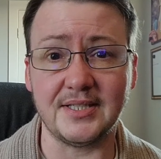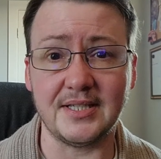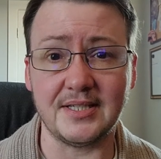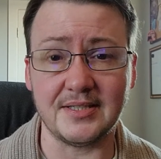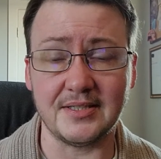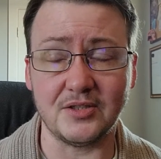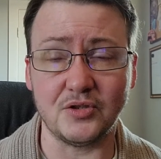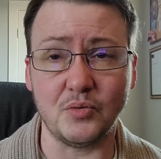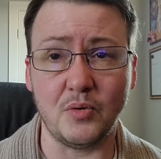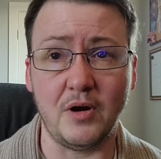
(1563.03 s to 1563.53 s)

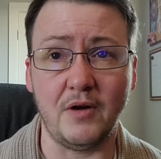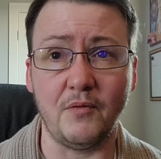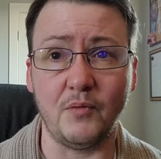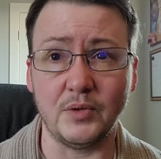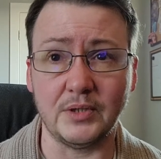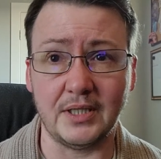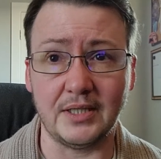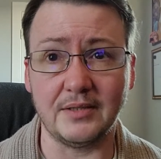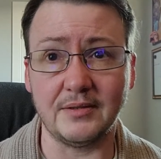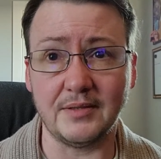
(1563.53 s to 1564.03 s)
season twelve
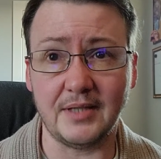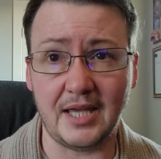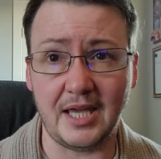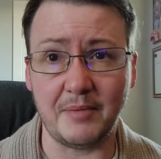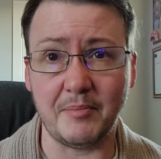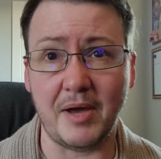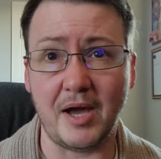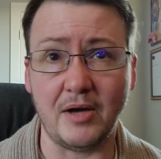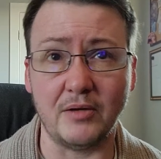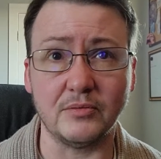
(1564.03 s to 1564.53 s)
when it
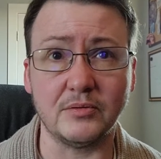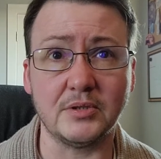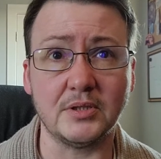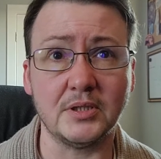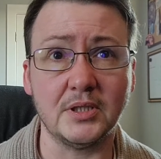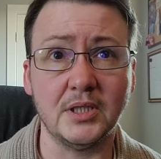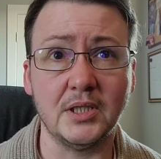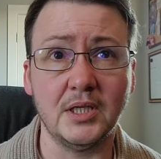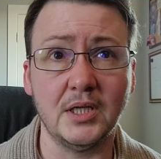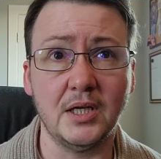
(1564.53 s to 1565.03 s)
came out
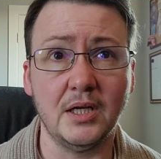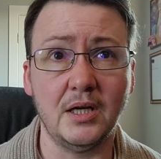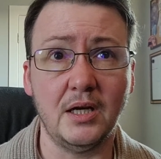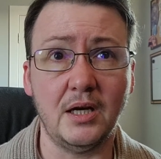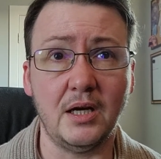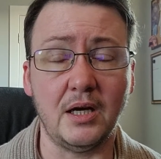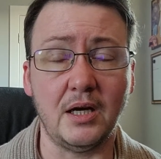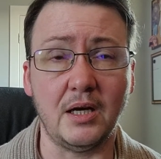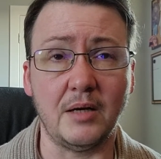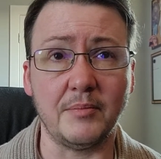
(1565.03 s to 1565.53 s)

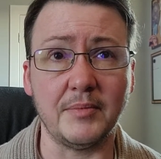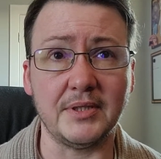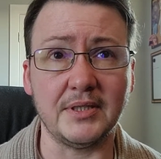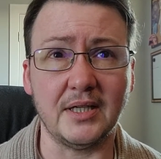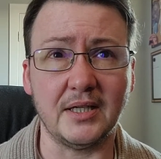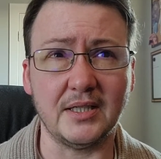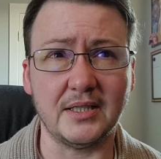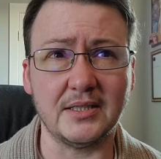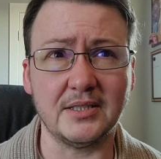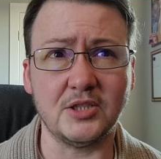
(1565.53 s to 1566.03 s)
um, in
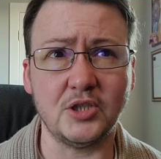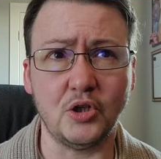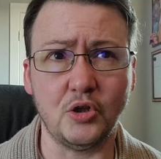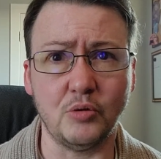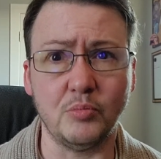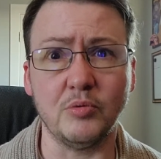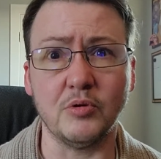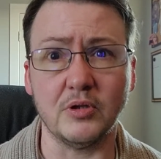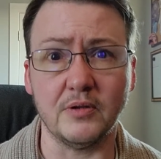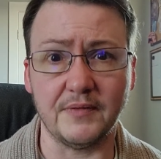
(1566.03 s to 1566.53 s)

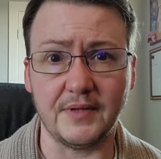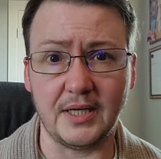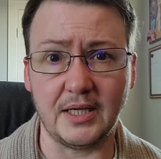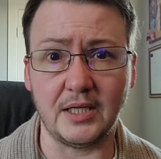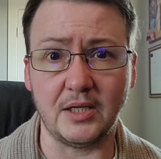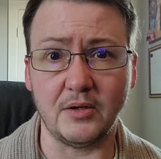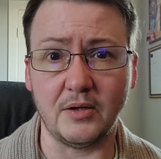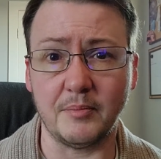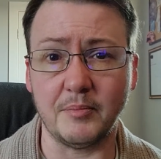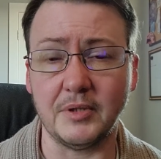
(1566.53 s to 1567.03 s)
October of that
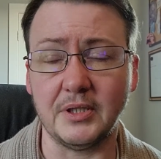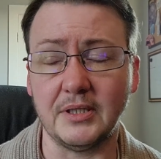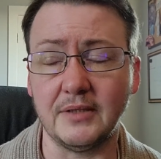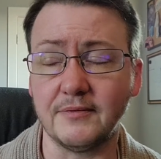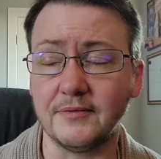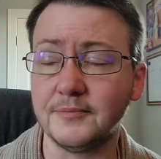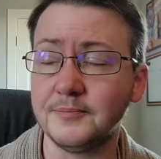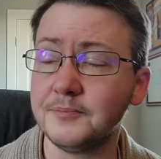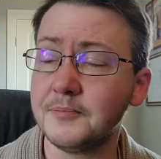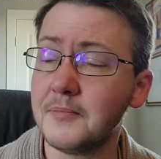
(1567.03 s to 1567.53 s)
year, I believe.
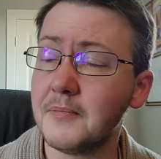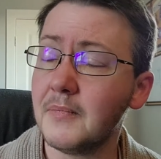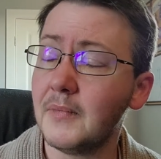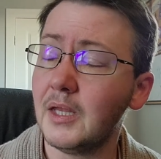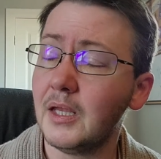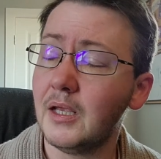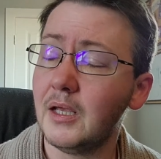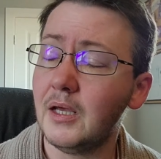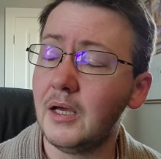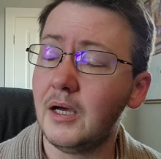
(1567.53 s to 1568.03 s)

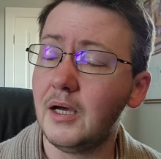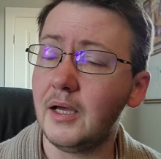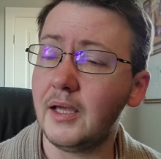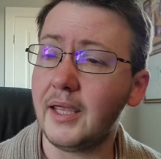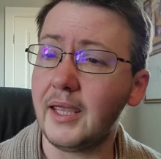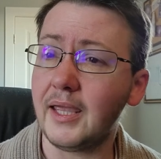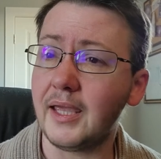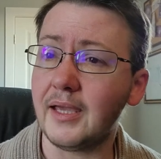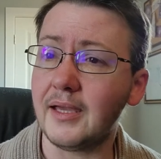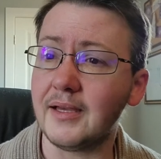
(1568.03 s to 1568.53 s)

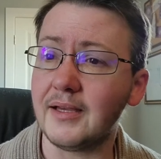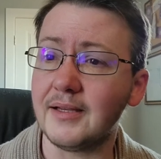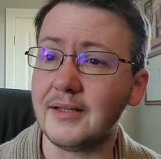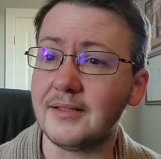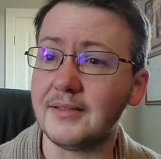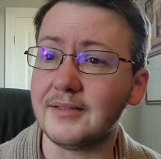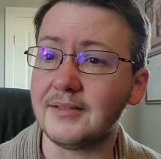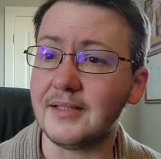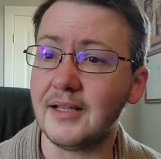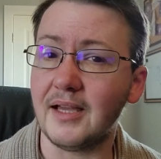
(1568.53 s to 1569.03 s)

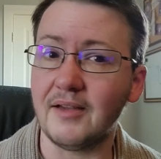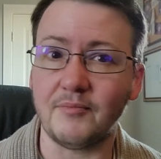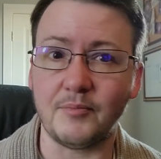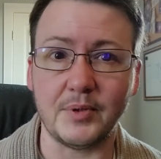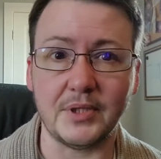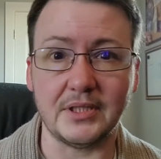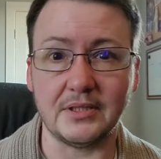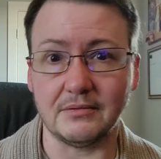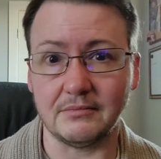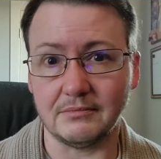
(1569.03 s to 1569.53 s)
And I've
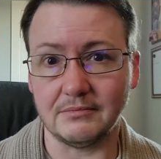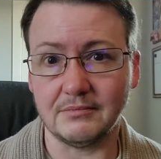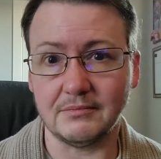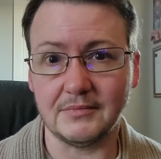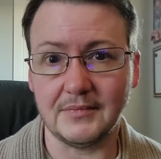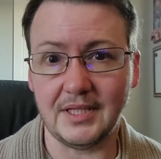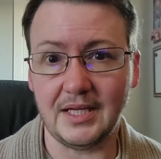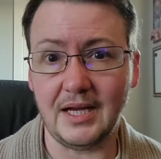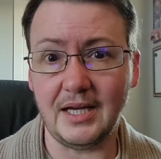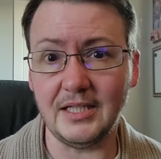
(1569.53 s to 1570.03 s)
been
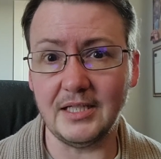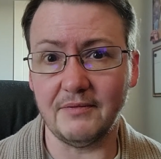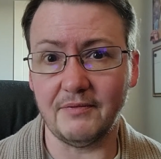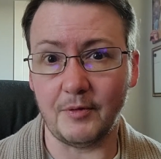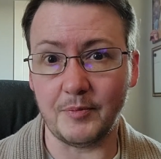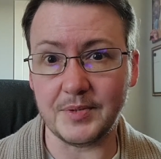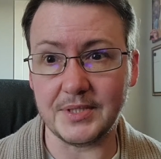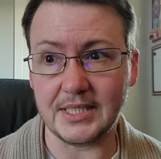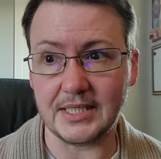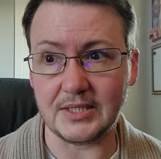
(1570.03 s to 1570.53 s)
kind of
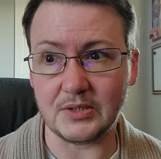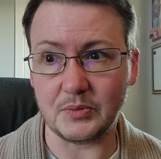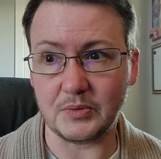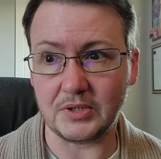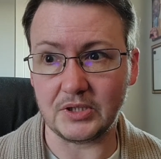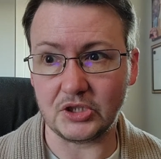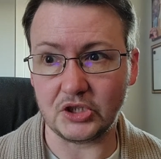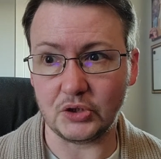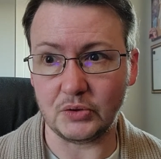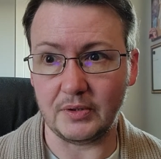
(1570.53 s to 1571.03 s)
obsessed with
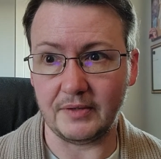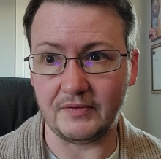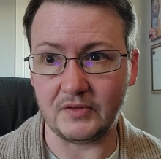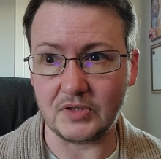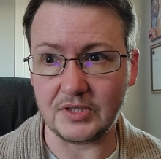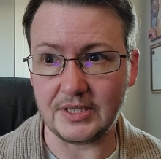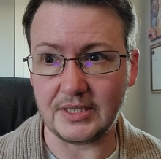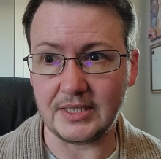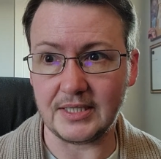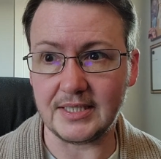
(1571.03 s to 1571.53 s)
the show ever
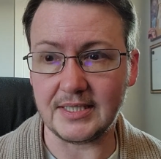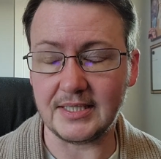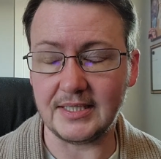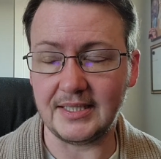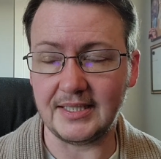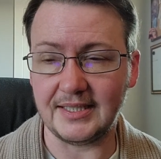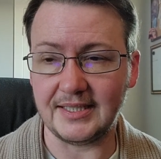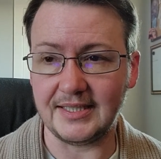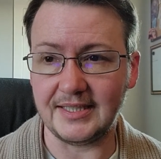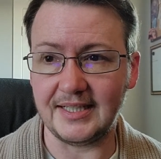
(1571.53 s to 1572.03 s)
since.
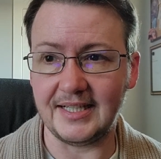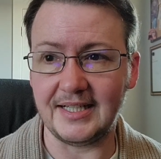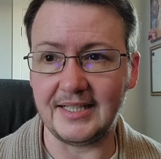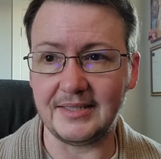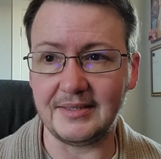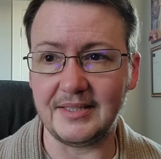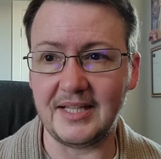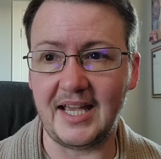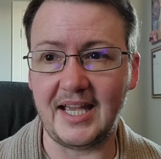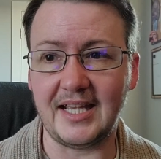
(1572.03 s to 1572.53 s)
Uh, it,
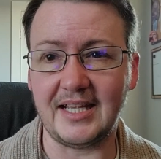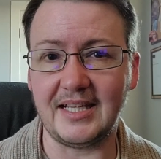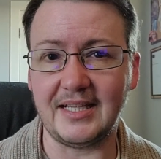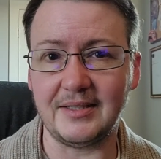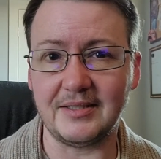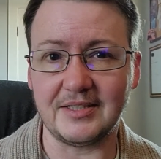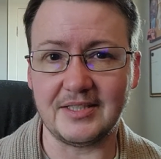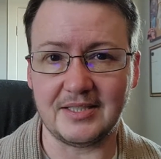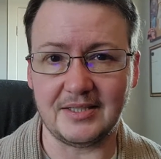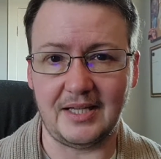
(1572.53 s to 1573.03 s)
I,
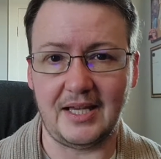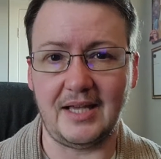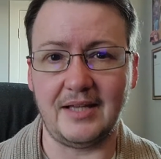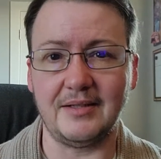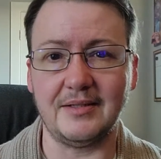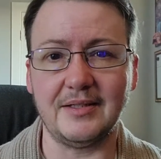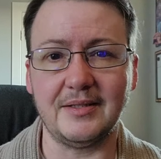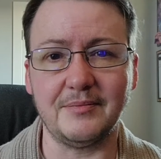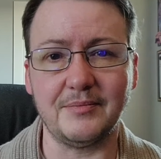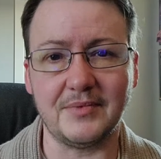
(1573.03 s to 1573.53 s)
I,
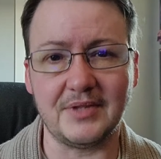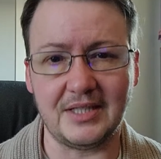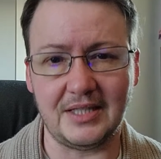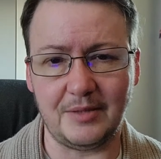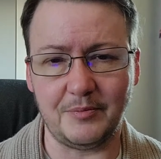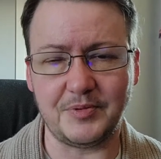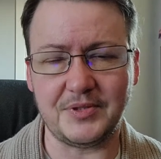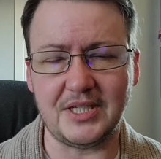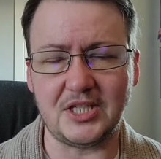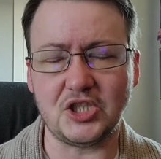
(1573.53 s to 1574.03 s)
the
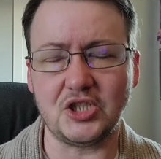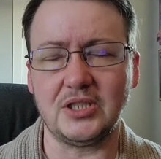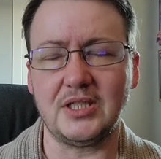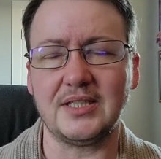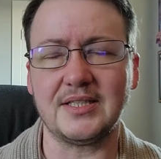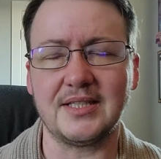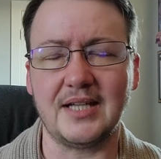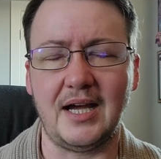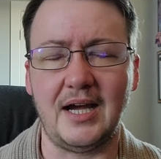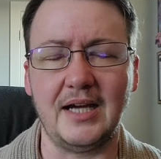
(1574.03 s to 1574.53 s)
obsession
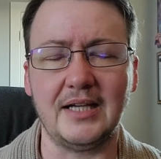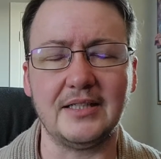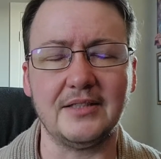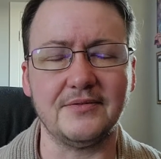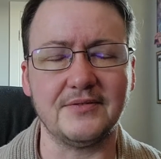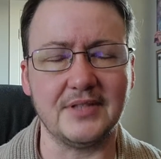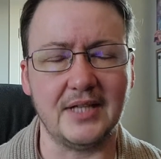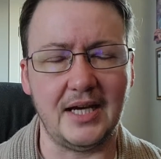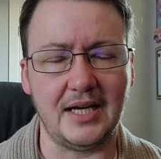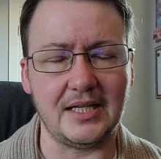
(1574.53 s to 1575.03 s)
is kind
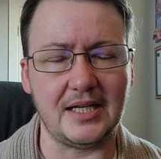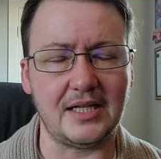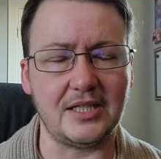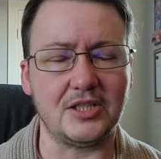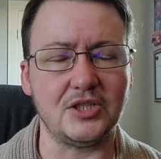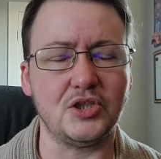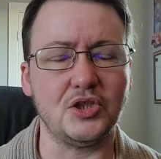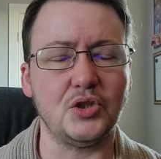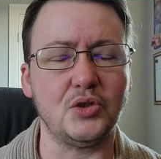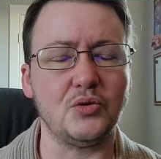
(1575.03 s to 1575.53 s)
of tied
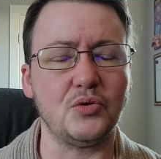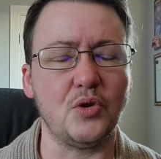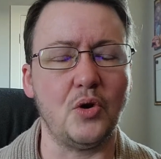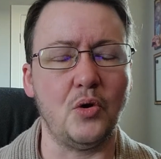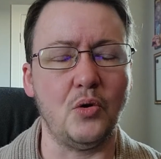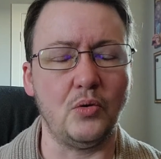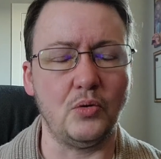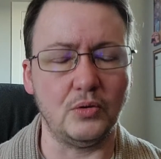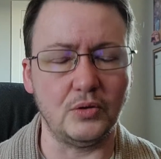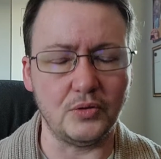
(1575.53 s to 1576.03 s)
into the
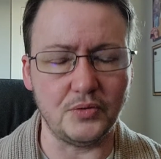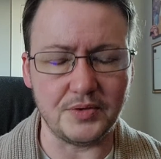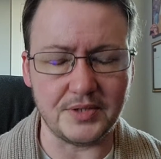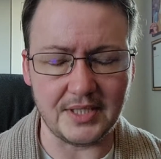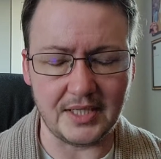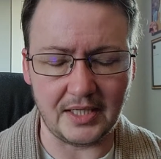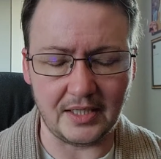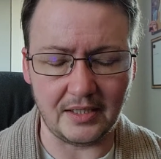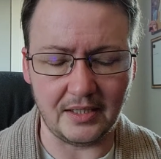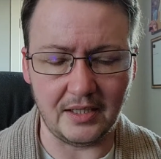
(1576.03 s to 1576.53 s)
whole
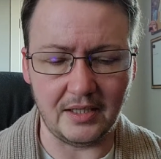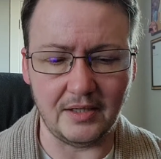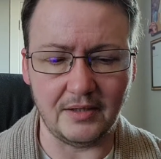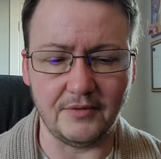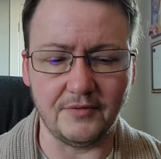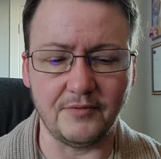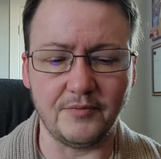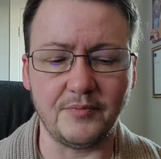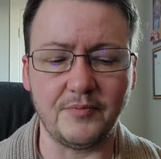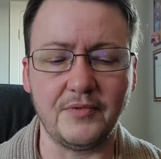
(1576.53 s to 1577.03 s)
losing
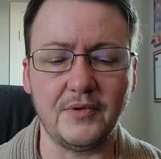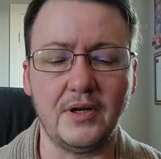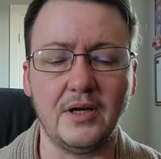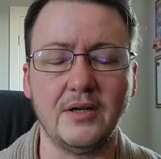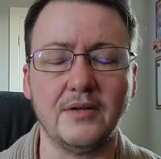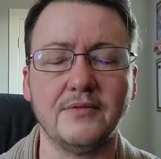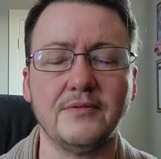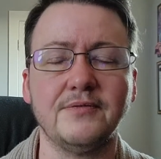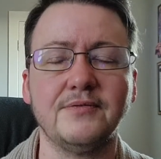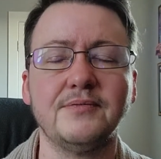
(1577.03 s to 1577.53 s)
of,
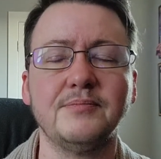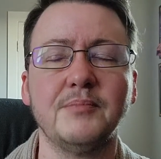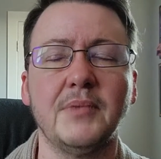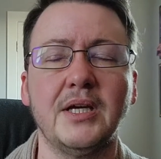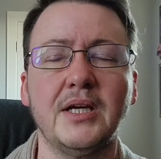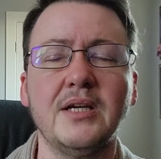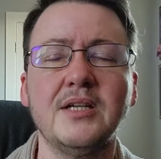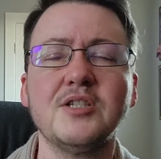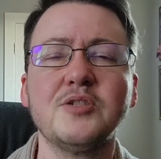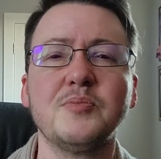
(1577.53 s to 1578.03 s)
of my
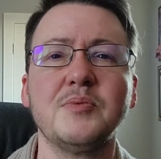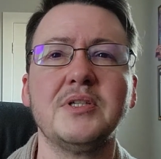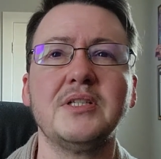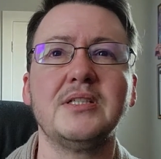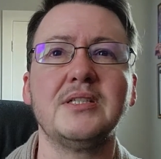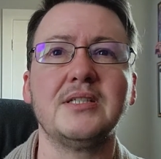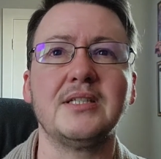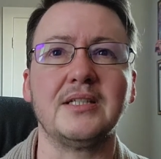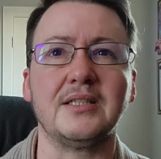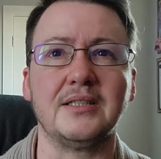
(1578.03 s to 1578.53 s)

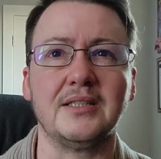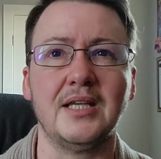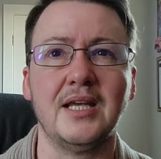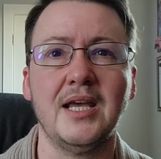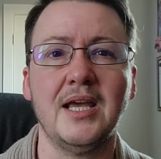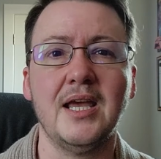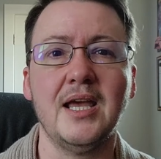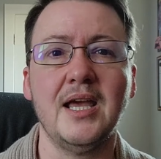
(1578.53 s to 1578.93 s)
husband and,